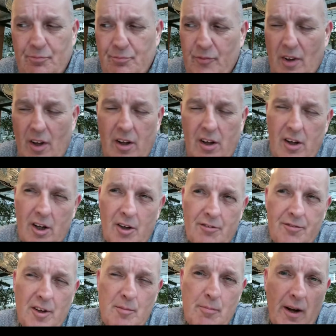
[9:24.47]
feedback on
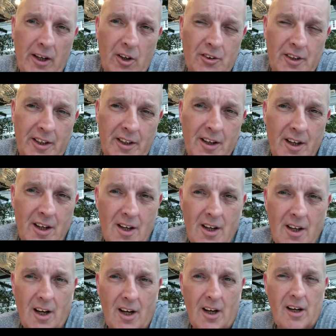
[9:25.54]
it,
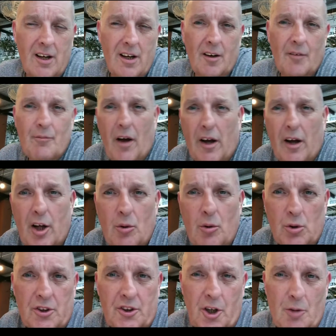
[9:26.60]
and I wouldn't go back
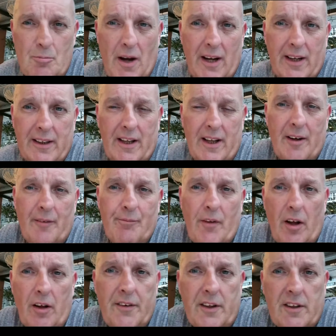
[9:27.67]
there. I think the
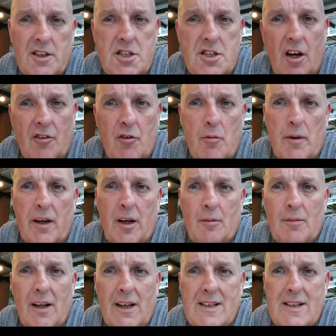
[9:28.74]
staff have become lazy,
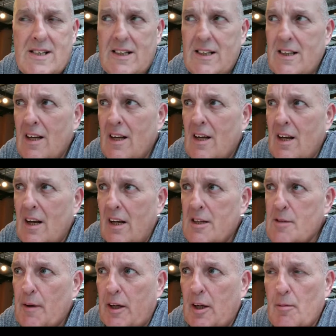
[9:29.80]
it's become
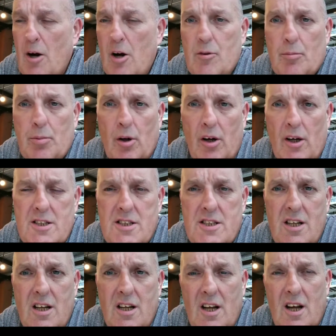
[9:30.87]
overpriced,
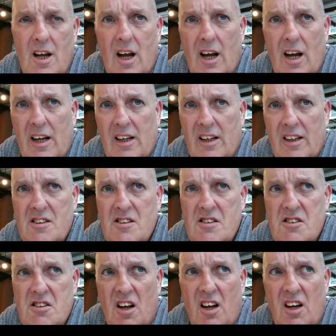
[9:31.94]
and
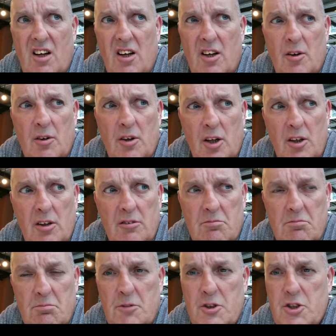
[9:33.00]
majority
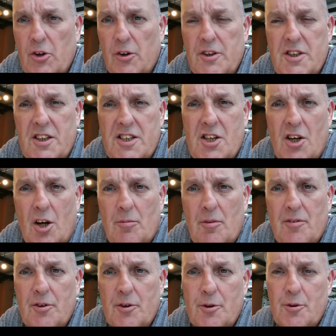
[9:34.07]
of the time the food,
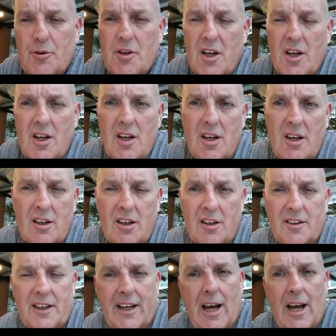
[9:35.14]
the
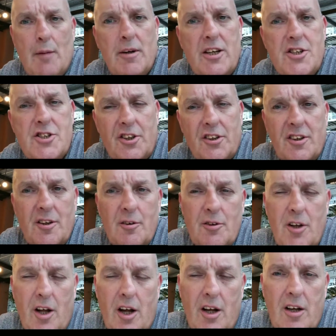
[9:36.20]
cabbage and the
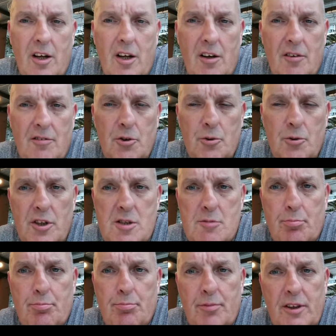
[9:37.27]
food
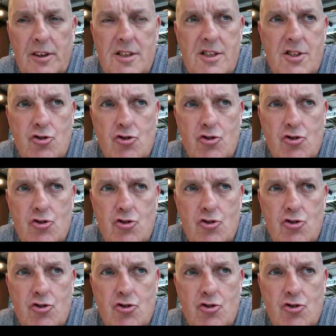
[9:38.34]
is dry,